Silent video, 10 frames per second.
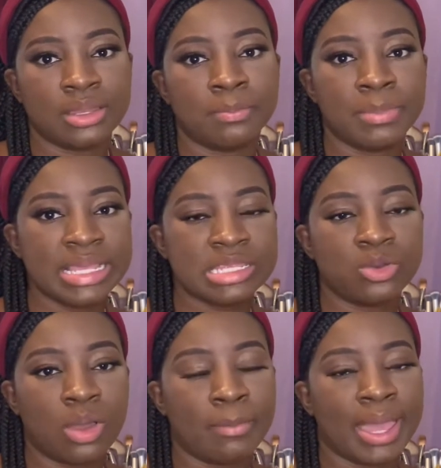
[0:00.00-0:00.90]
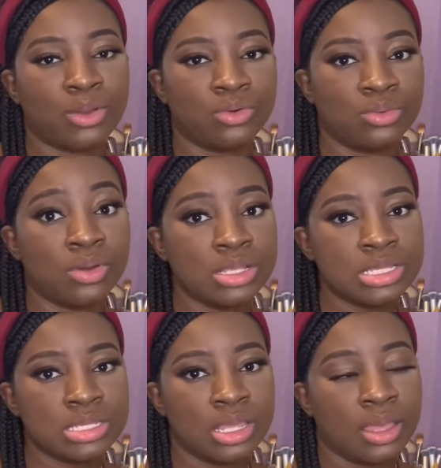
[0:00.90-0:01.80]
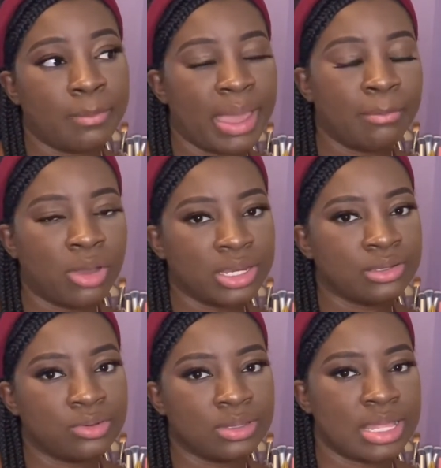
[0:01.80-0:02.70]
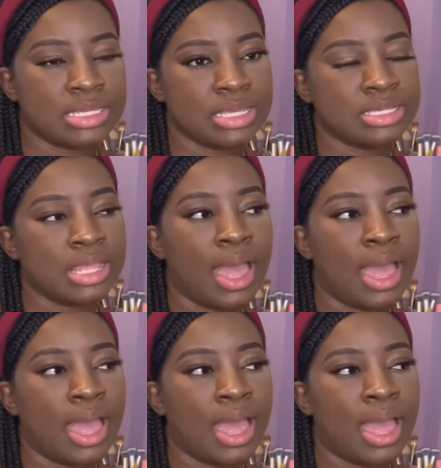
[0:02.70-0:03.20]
based on what my goal was, my body goal that is,